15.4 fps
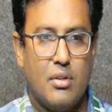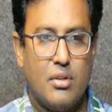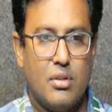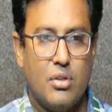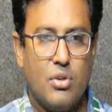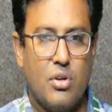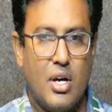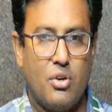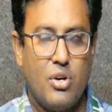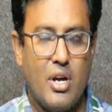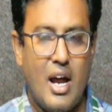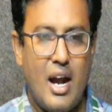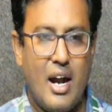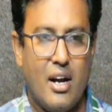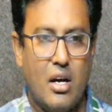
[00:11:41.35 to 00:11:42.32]
You have to
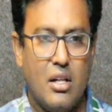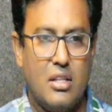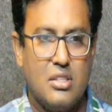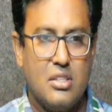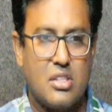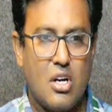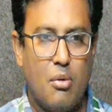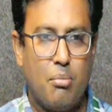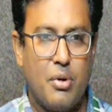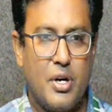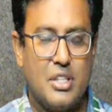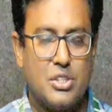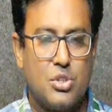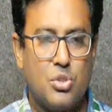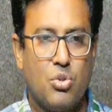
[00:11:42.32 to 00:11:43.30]
add all these
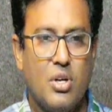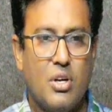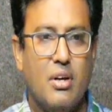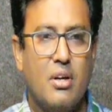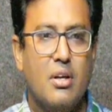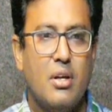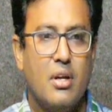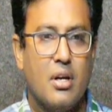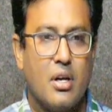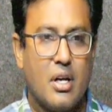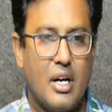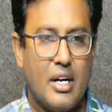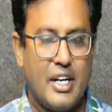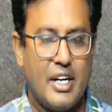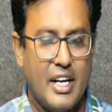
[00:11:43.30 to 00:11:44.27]
components to the
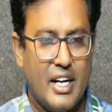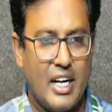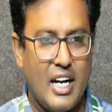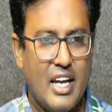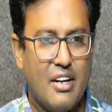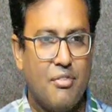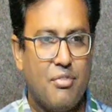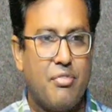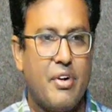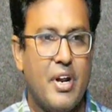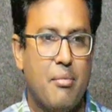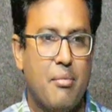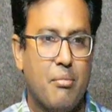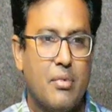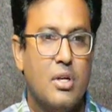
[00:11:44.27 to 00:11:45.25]
container like
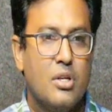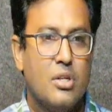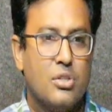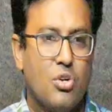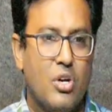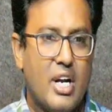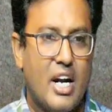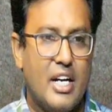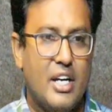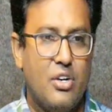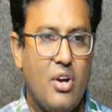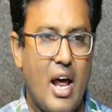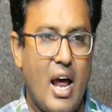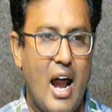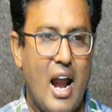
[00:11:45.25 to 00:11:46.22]
frame. So in order
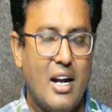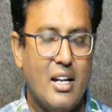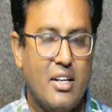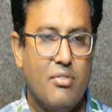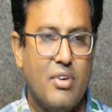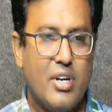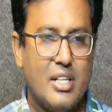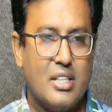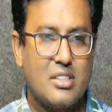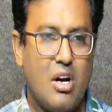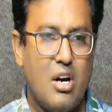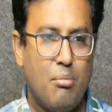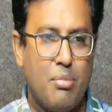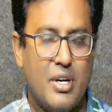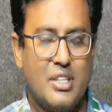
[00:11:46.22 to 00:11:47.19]
to add various
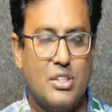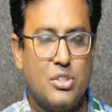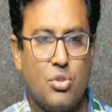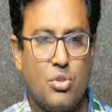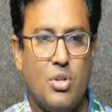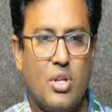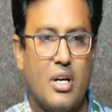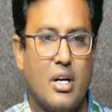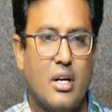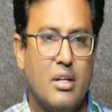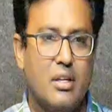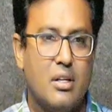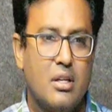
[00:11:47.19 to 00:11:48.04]
components to the